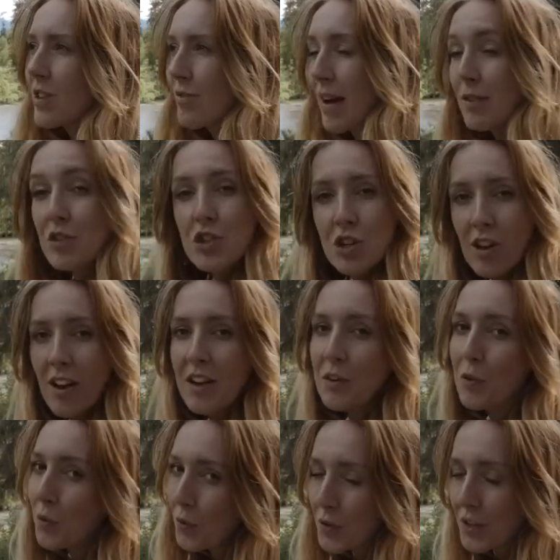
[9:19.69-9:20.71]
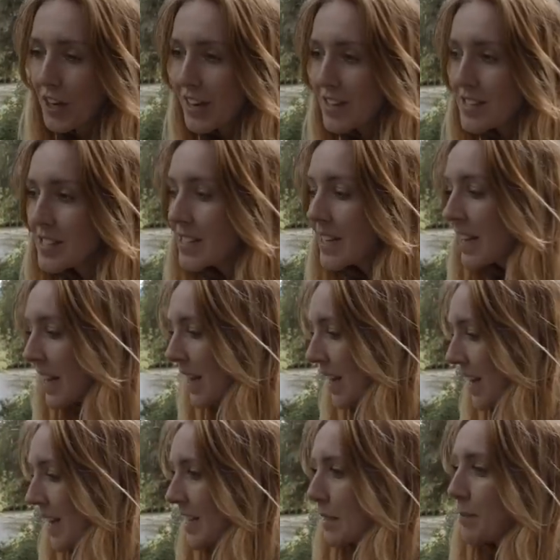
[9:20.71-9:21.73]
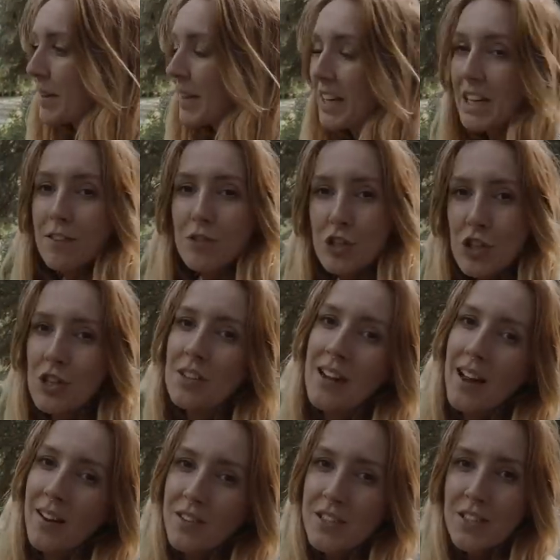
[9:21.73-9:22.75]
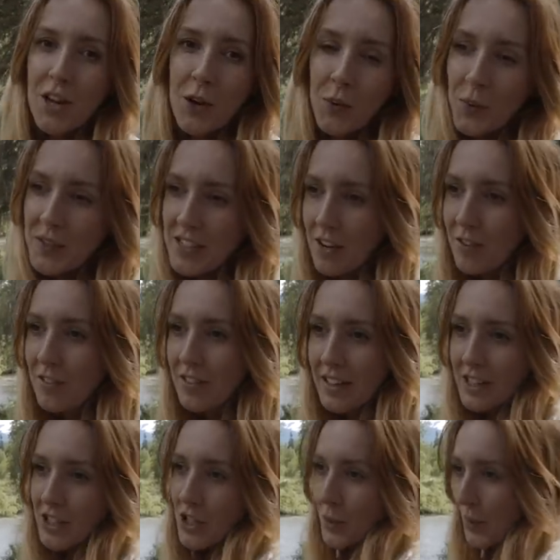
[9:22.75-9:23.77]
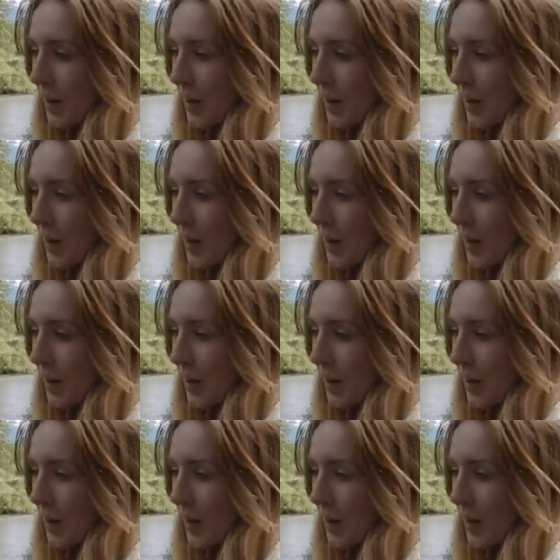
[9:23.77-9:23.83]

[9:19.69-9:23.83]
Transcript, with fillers: around July and August. It's the beginning of June now, so we're definitely too